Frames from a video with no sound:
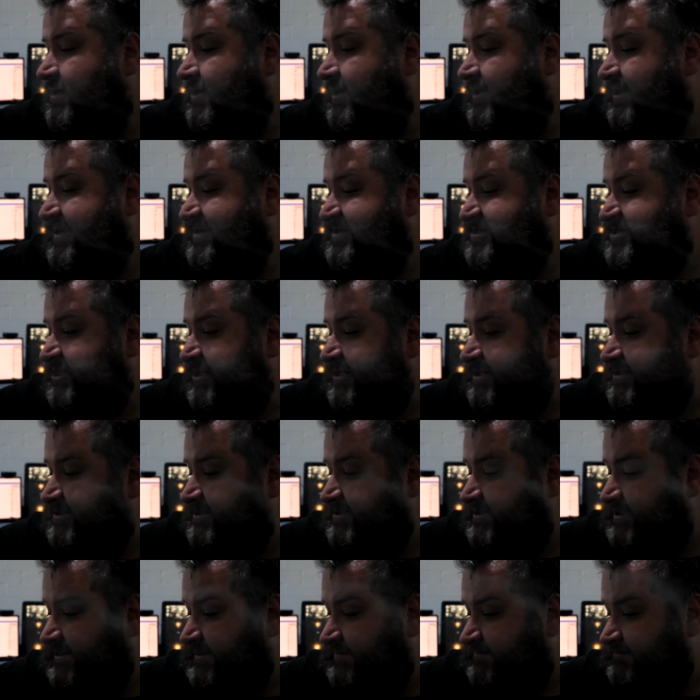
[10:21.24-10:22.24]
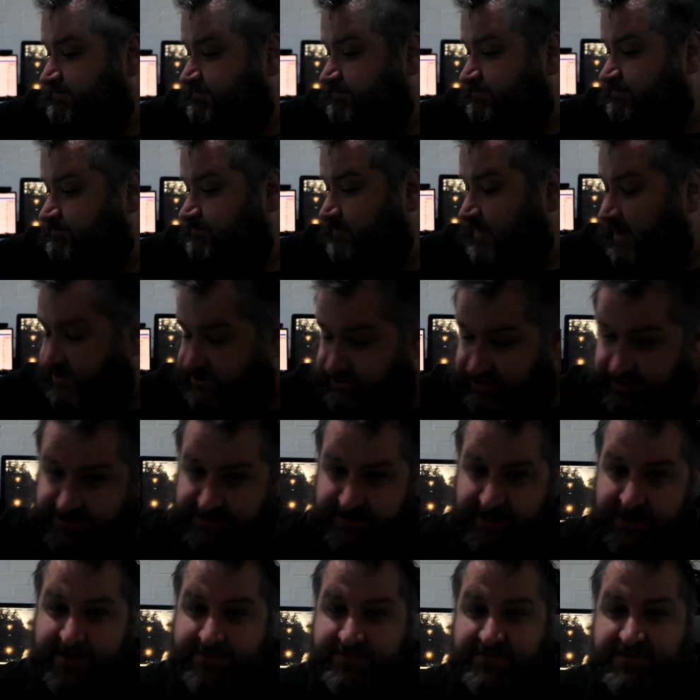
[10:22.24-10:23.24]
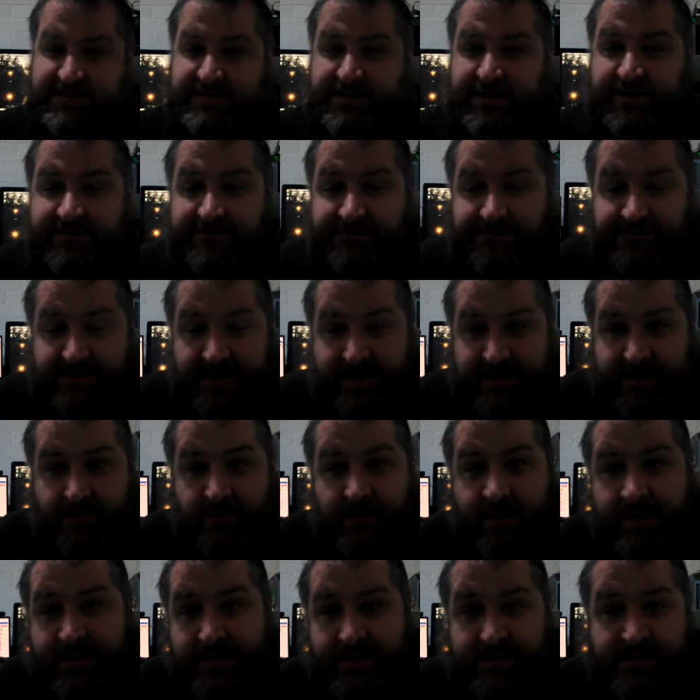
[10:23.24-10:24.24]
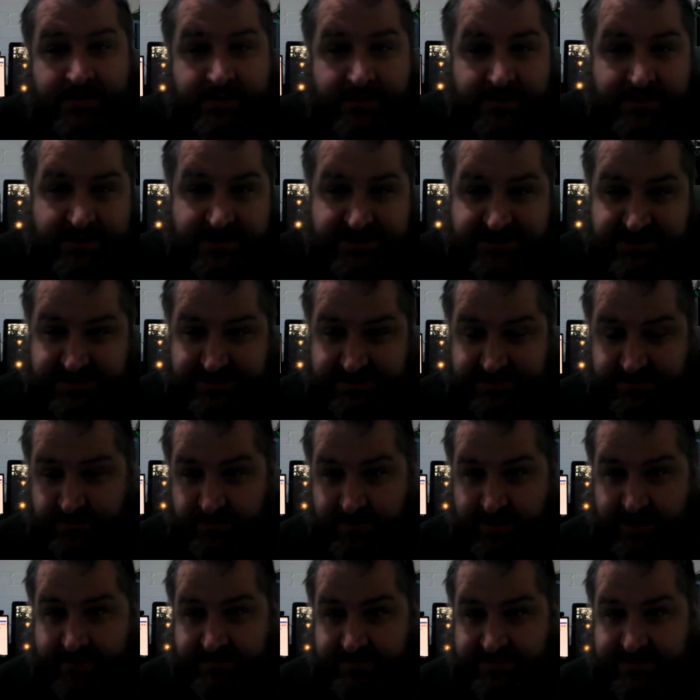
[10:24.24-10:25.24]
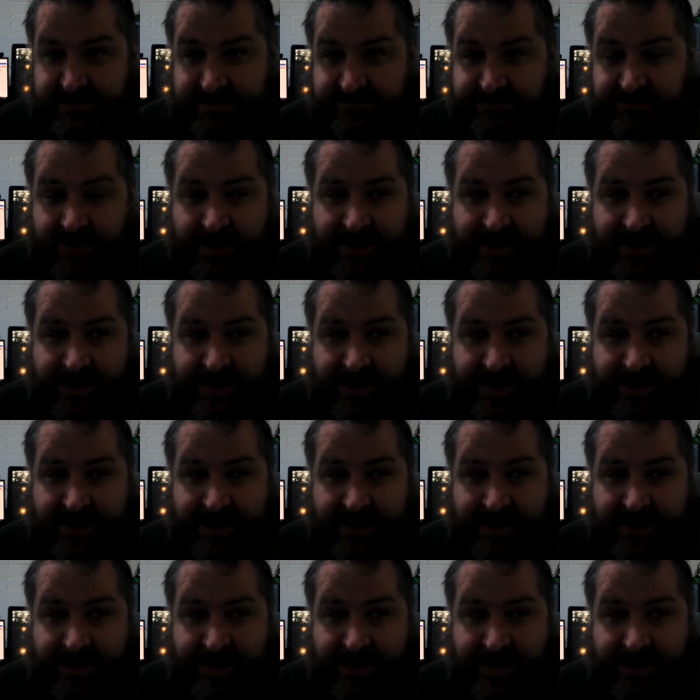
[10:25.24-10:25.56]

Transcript: I chucked a heap of stuff anyway, just random stuff.